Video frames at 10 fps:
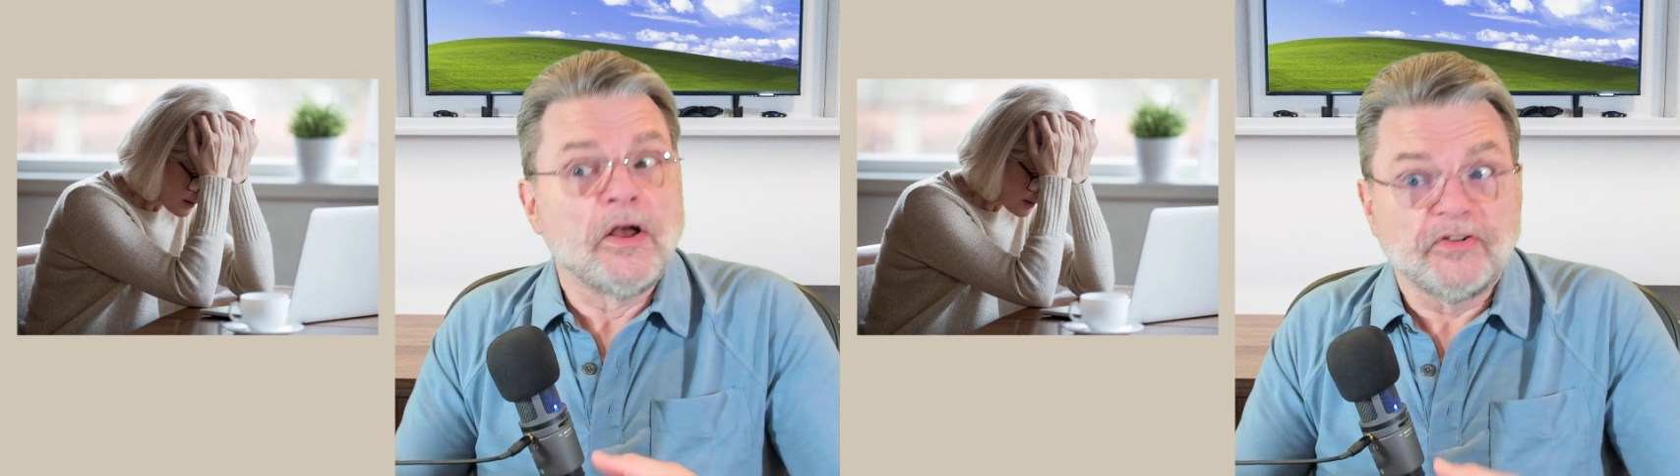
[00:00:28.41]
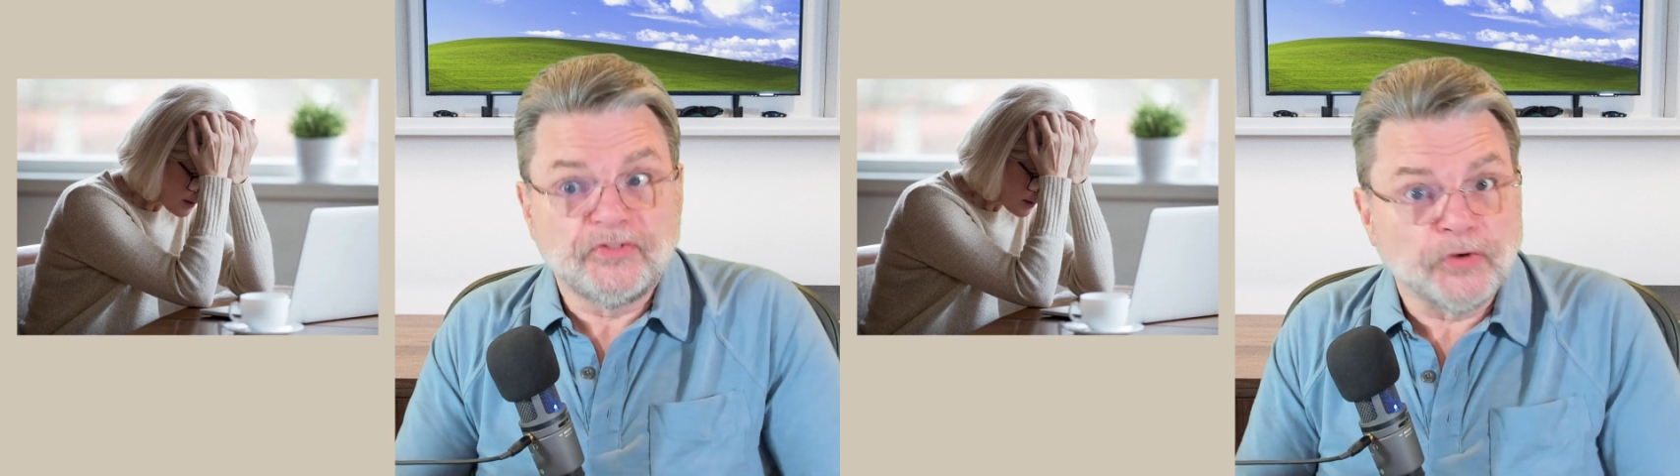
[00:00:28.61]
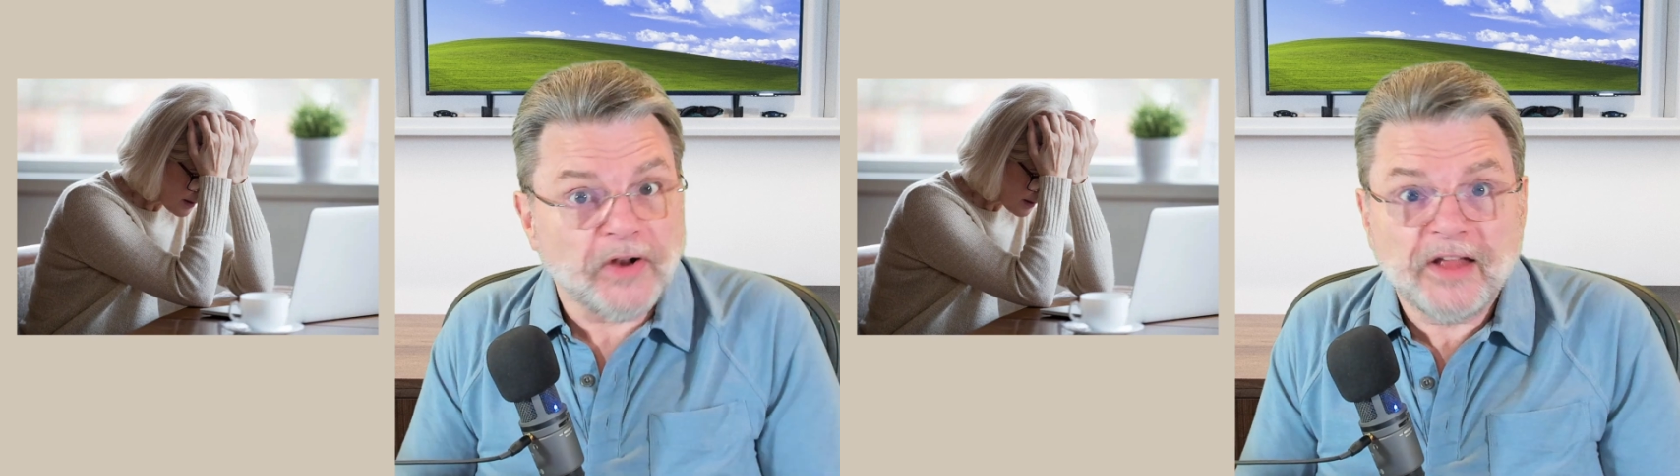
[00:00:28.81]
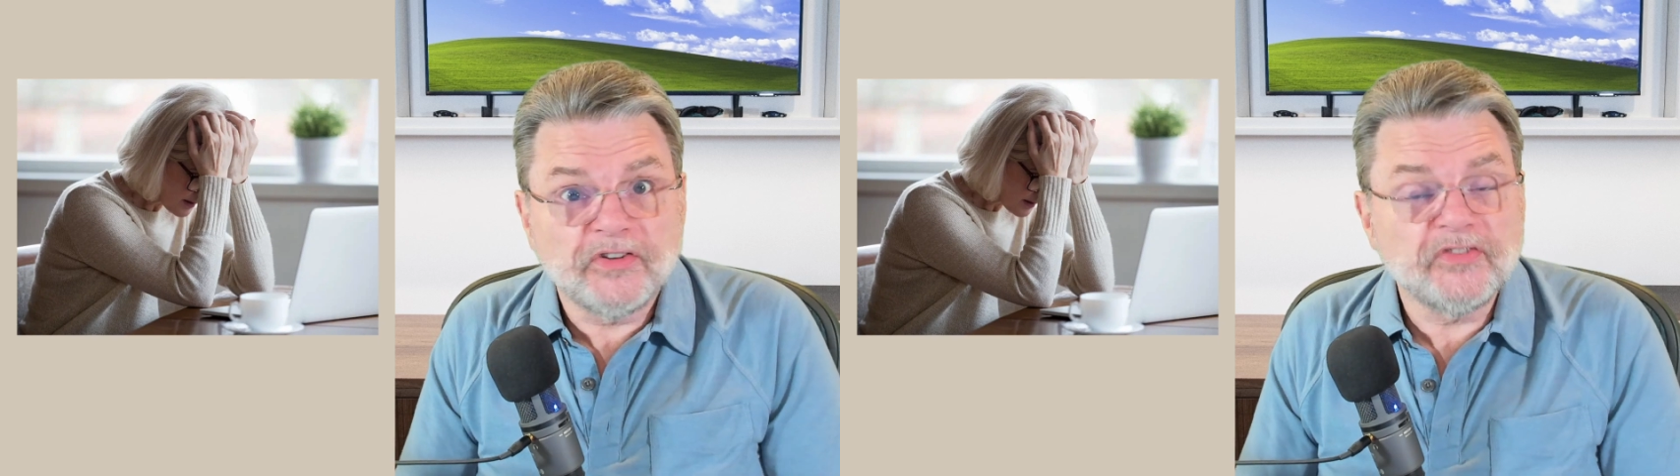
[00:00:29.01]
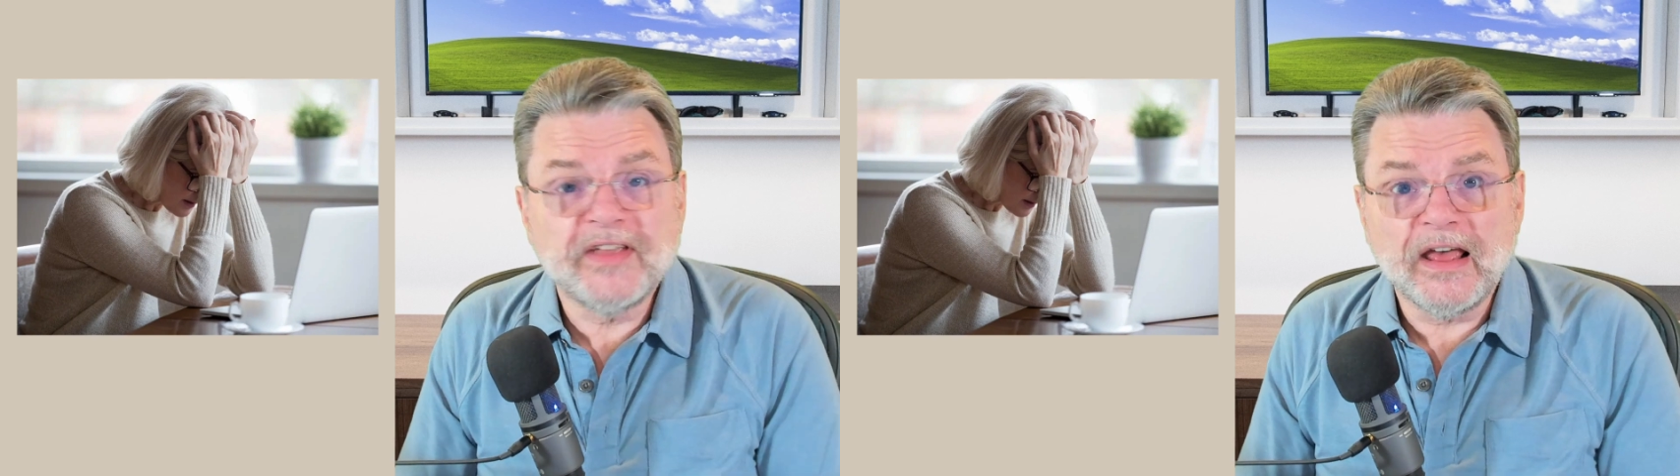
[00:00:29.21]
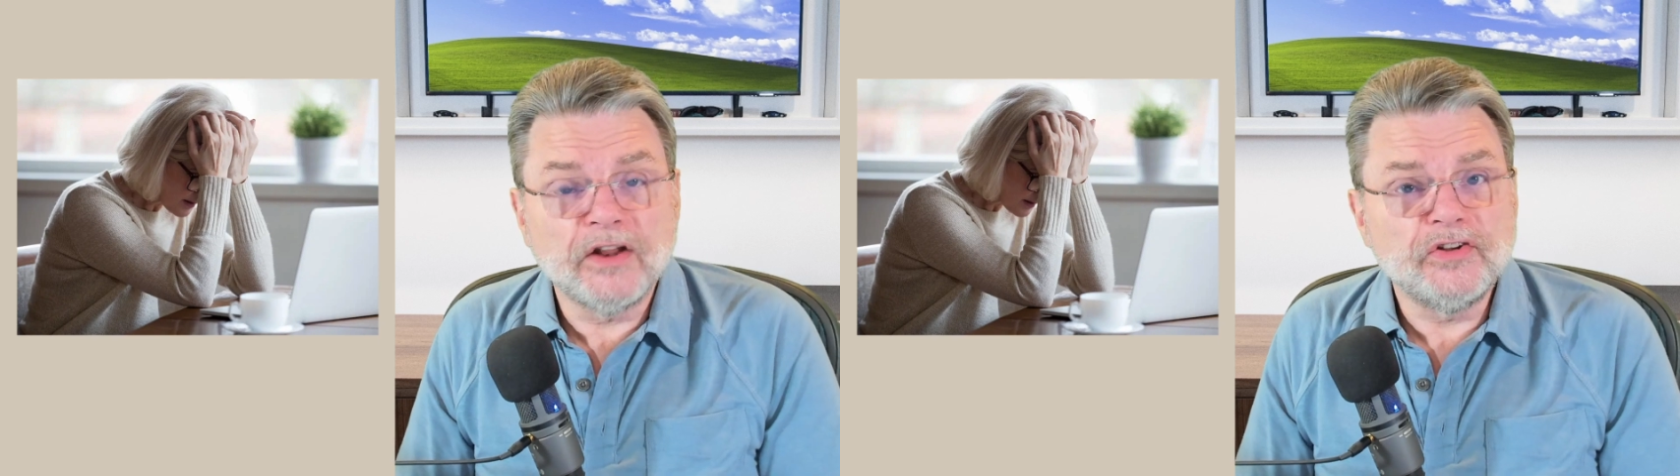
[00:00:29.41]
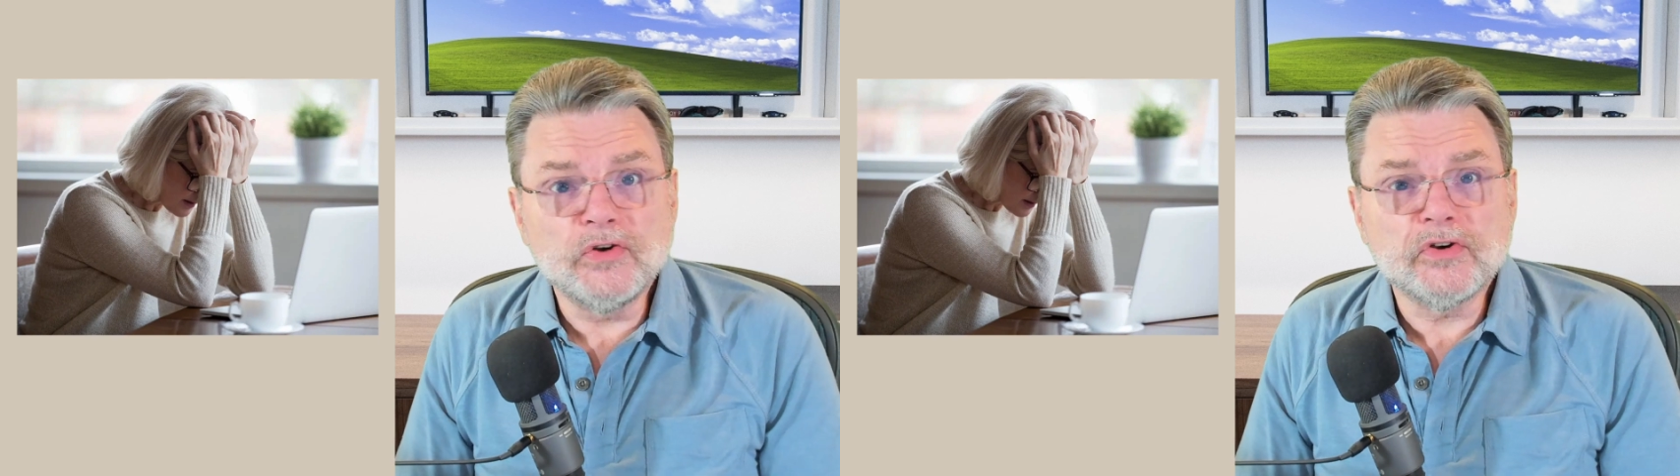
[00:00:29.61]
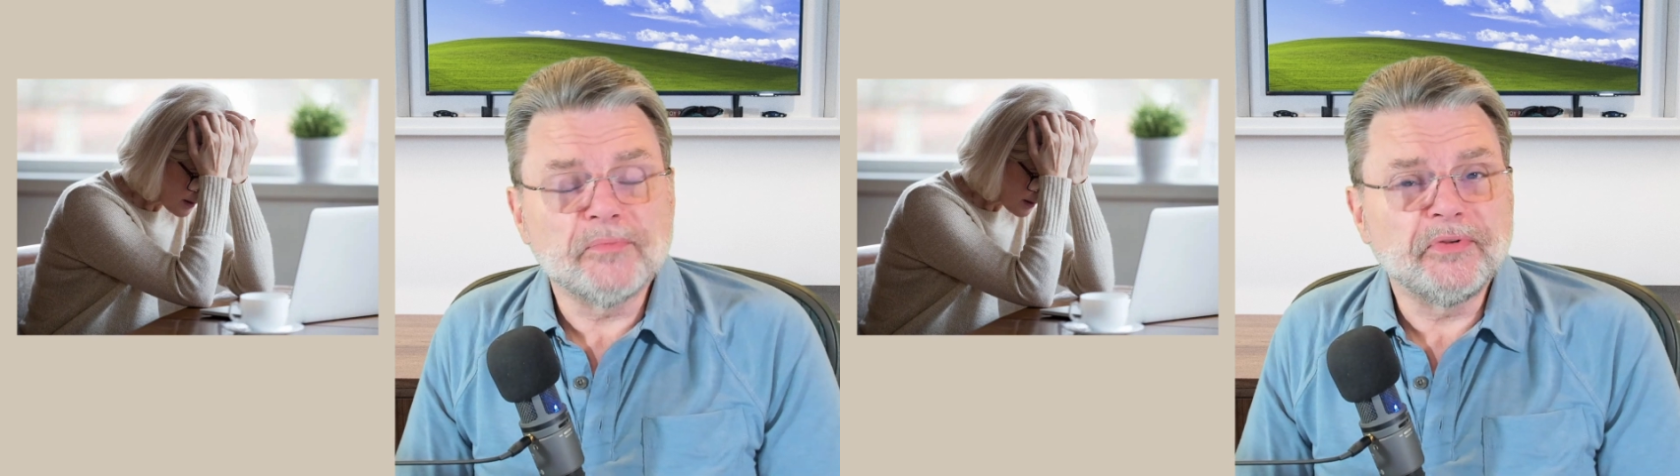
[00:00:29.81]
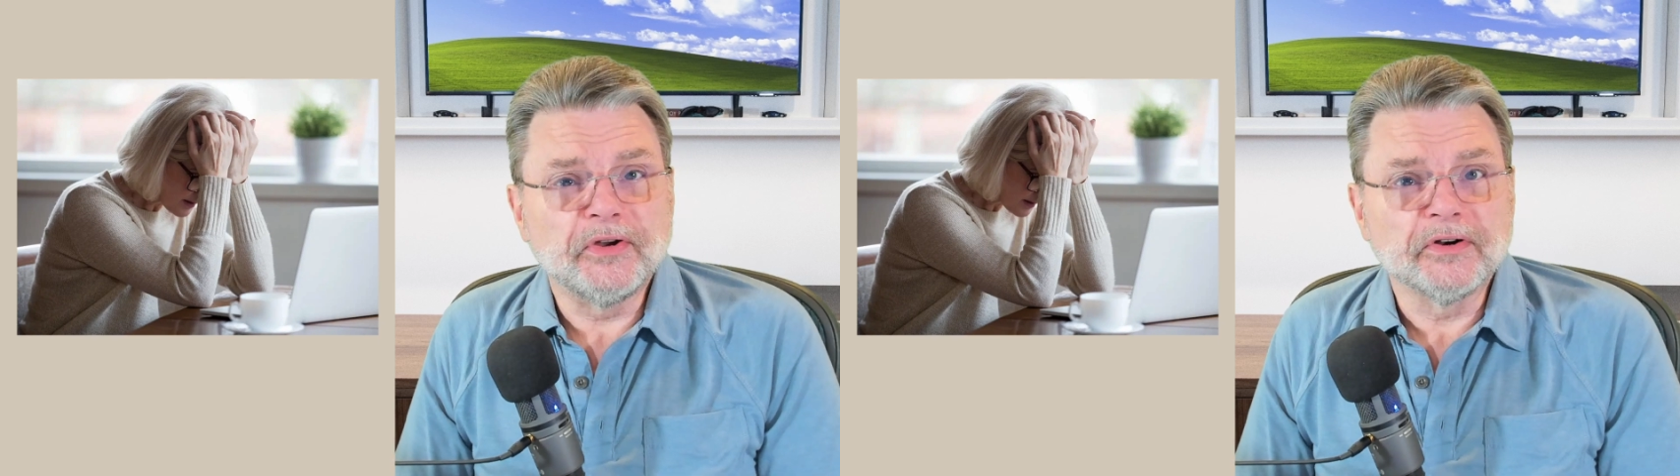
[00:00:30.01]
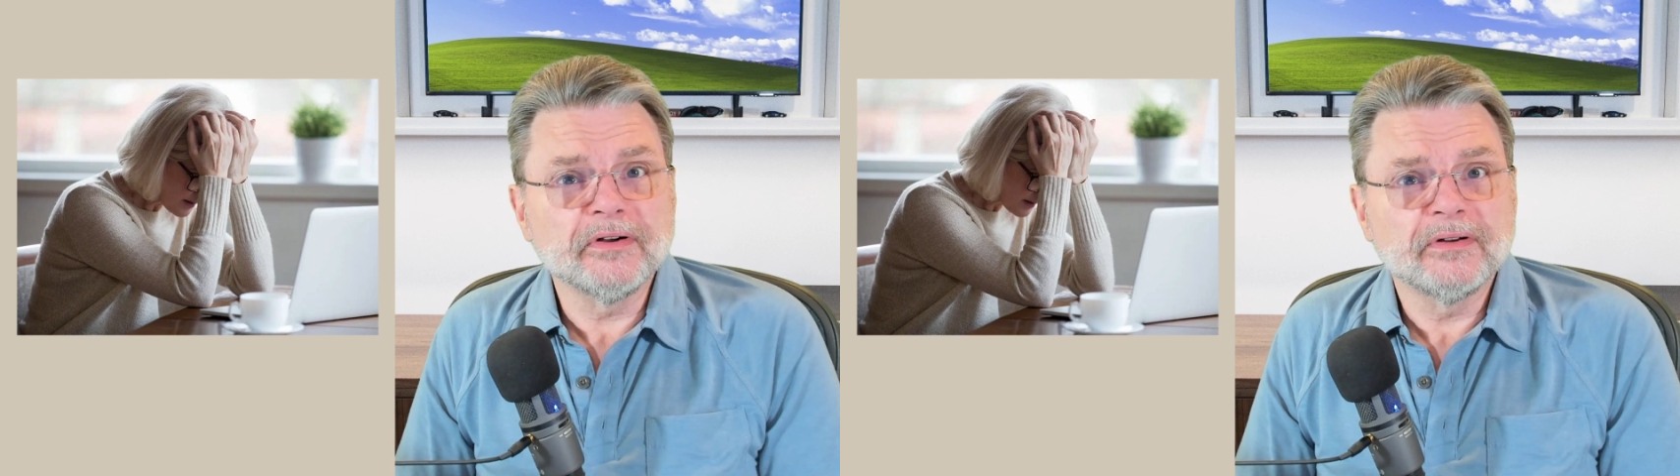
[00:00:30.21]
should I just get a new
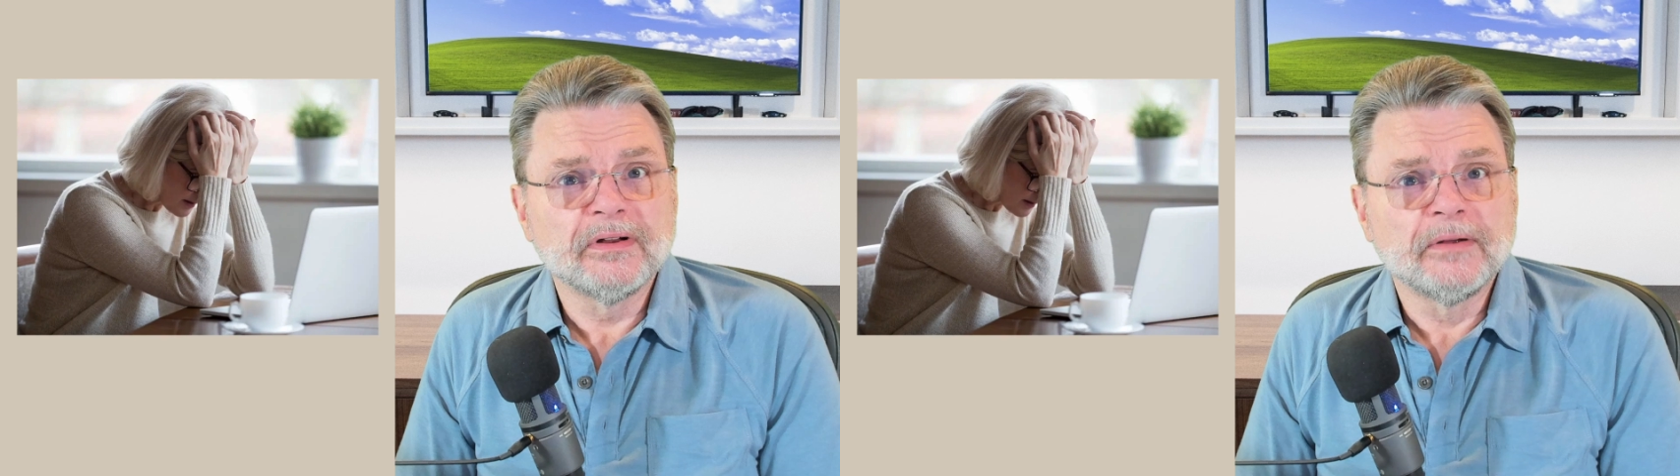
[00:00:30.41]
computer?